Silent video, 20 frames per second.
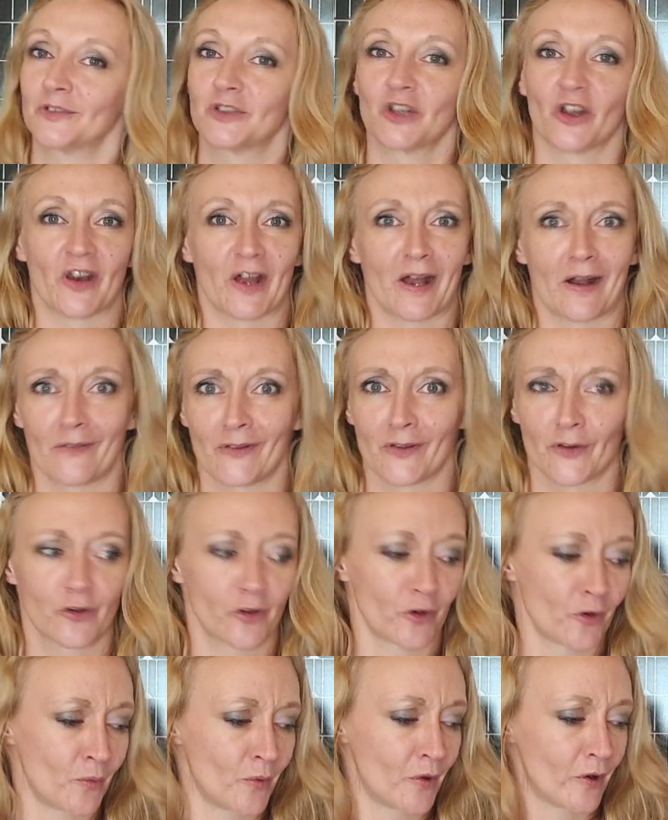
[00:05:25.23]
Don't know how that's
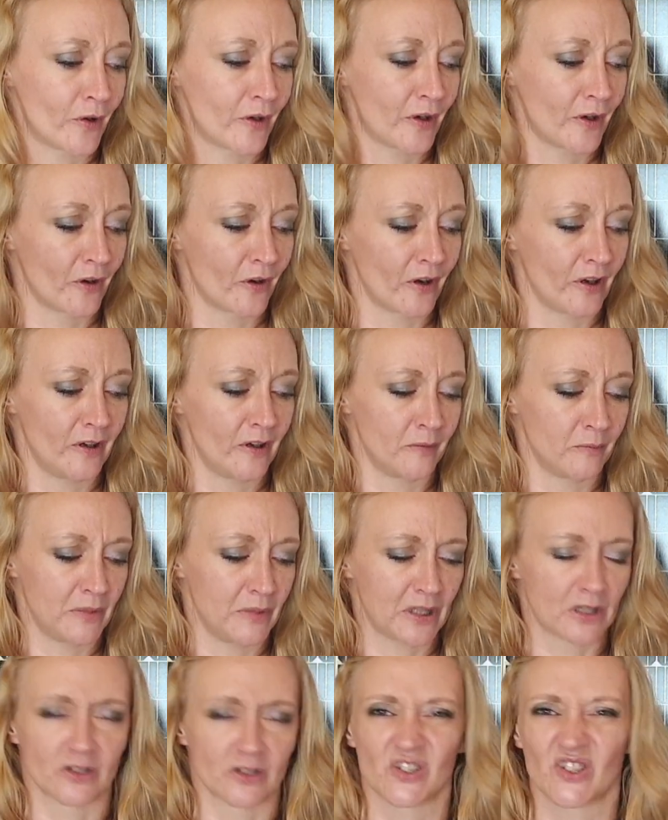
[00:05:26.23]
going to work in Ireland
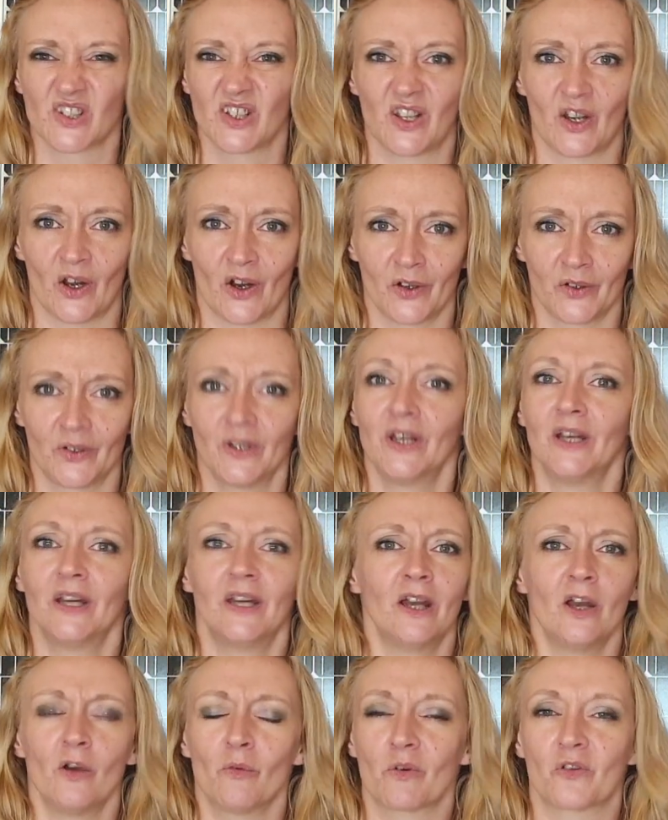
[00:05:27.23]
because, you know,
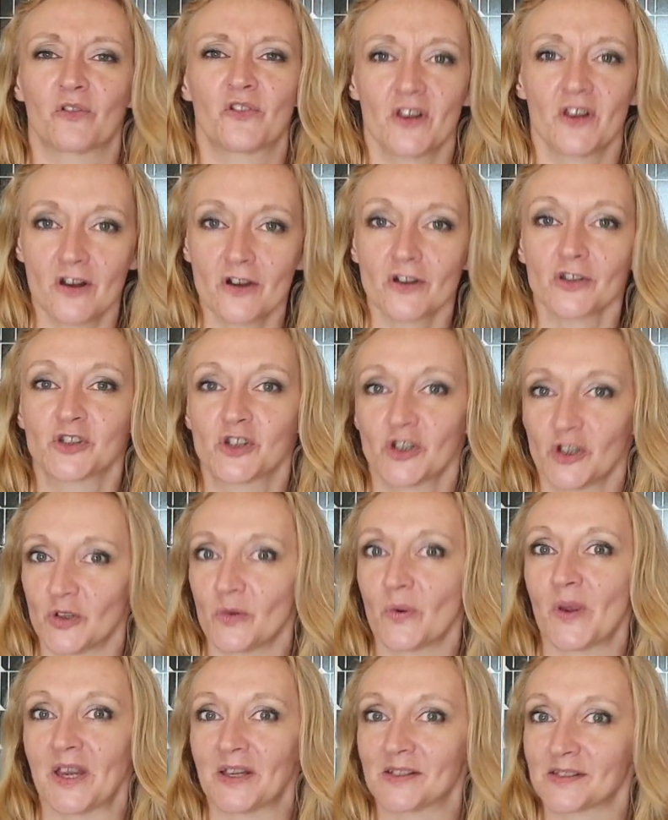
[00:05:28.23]
well, for the last 2
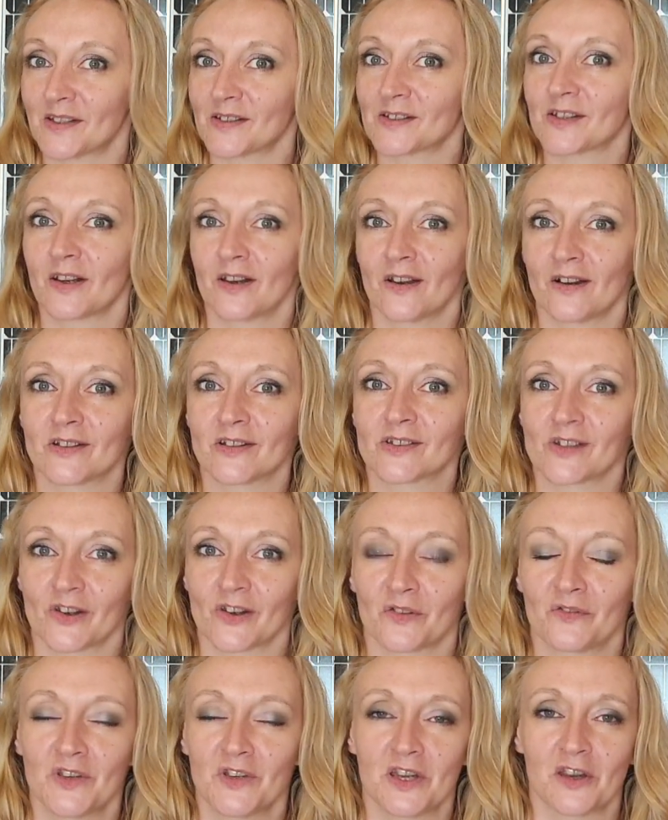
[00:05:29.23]
weeks since I last
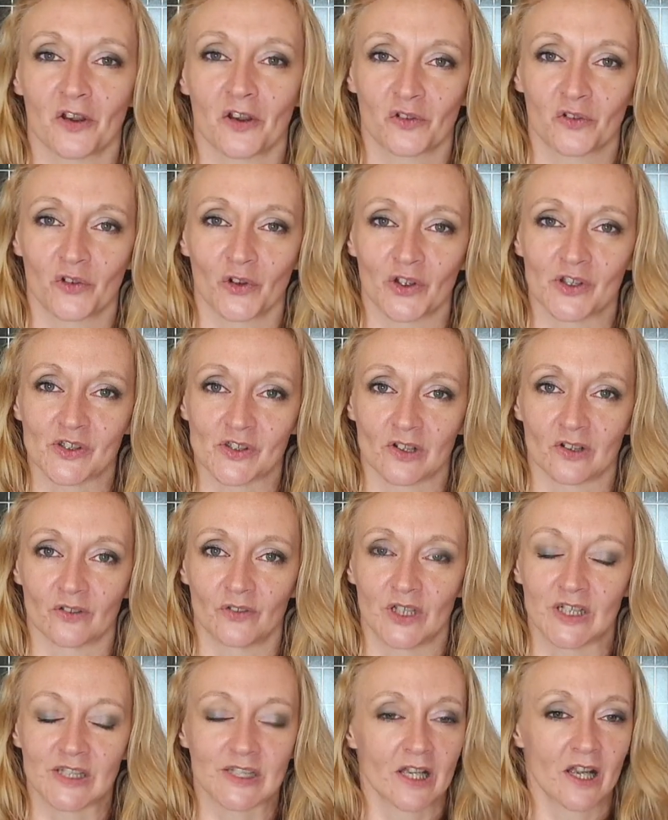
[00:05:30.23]
done a video for you
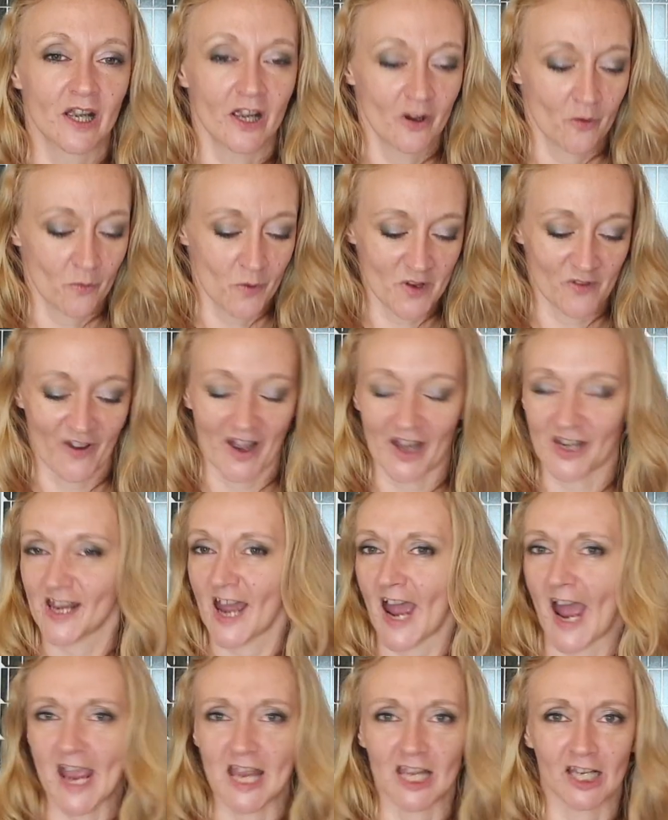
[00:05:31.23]
lovelies, we've had
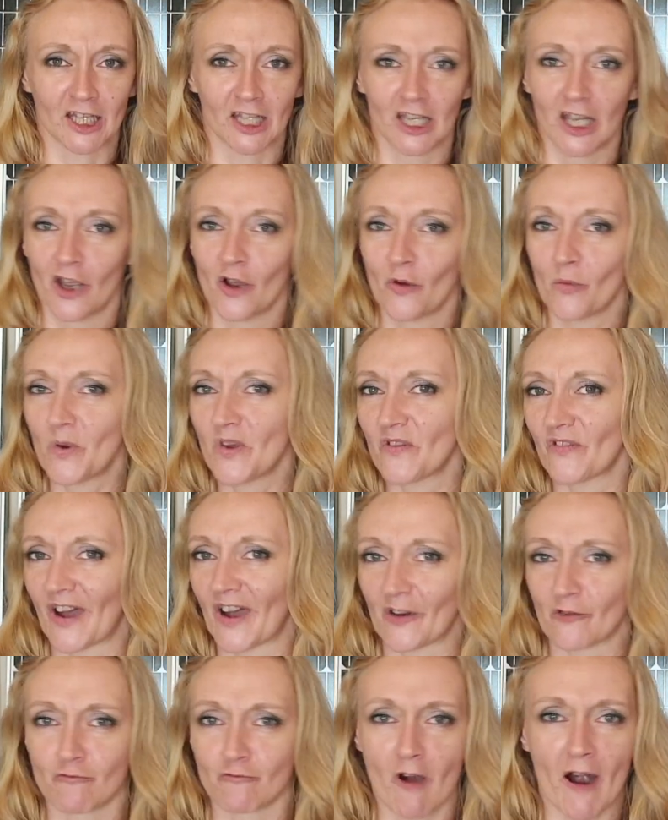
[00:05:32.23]
hail, we've
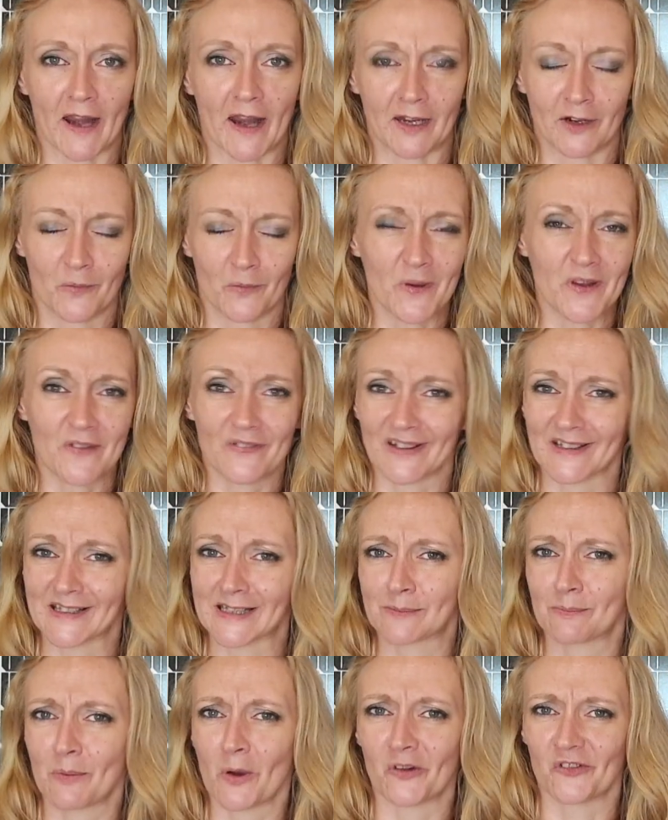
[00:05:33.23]
had rain, we've had
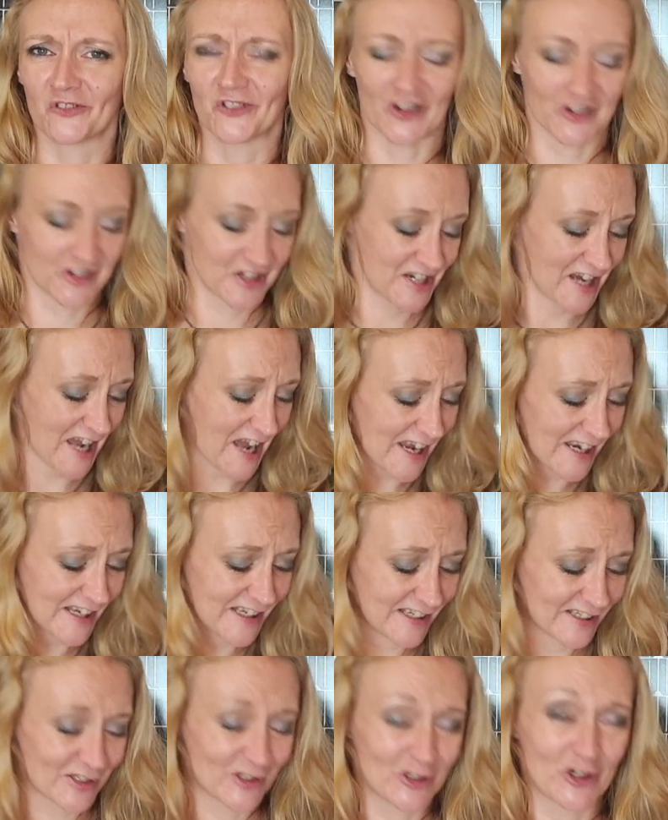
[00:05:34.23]
spot flooding, and
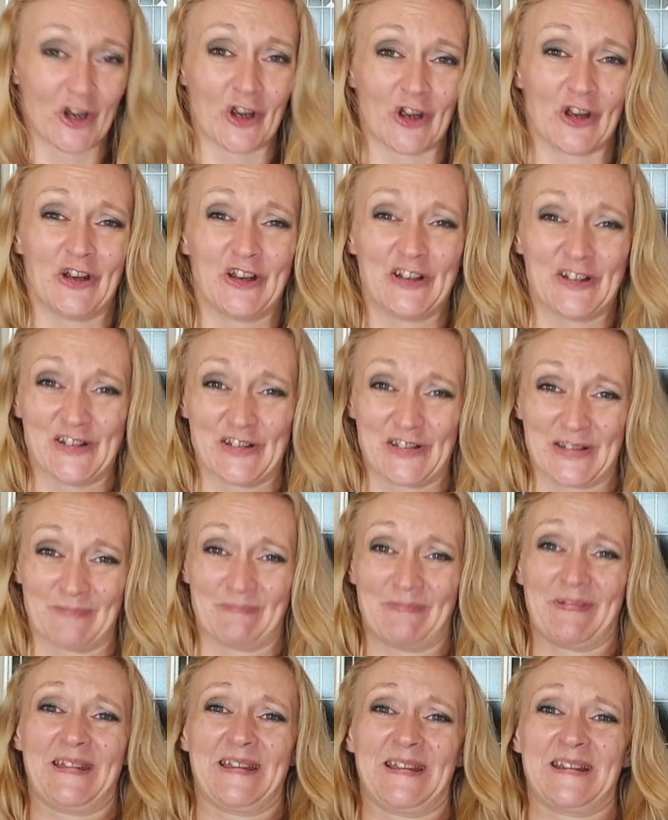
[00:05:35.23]
it's
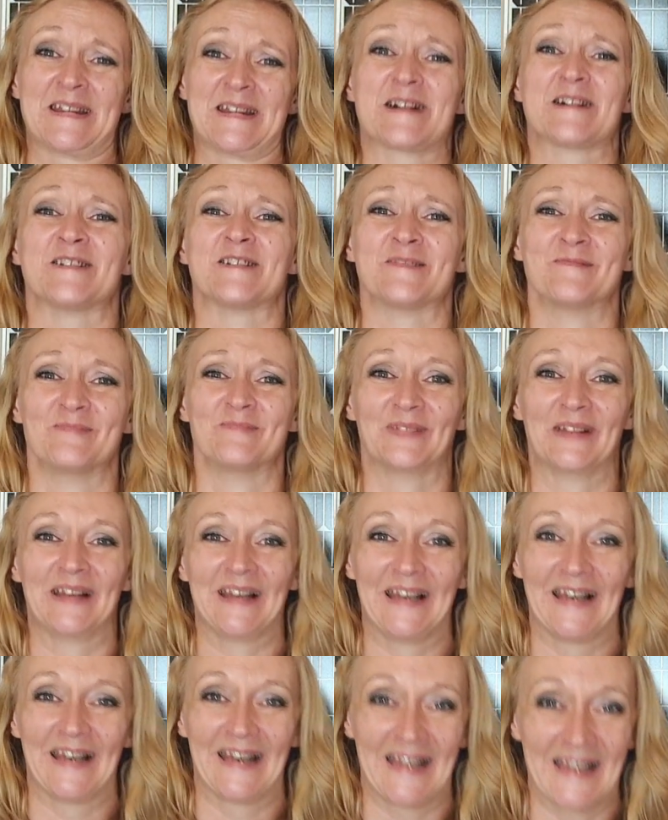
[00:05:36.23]
just been
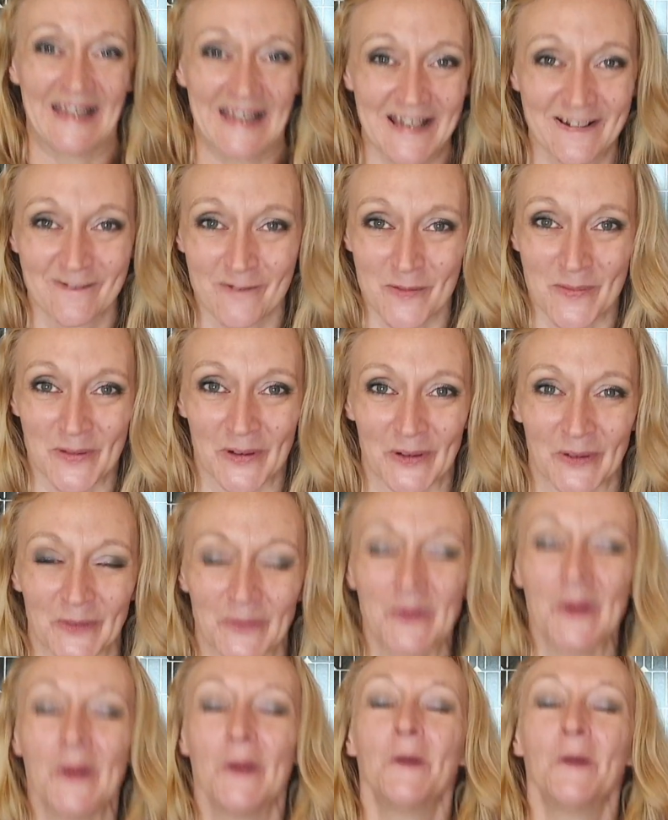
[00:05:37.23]
unbelievable.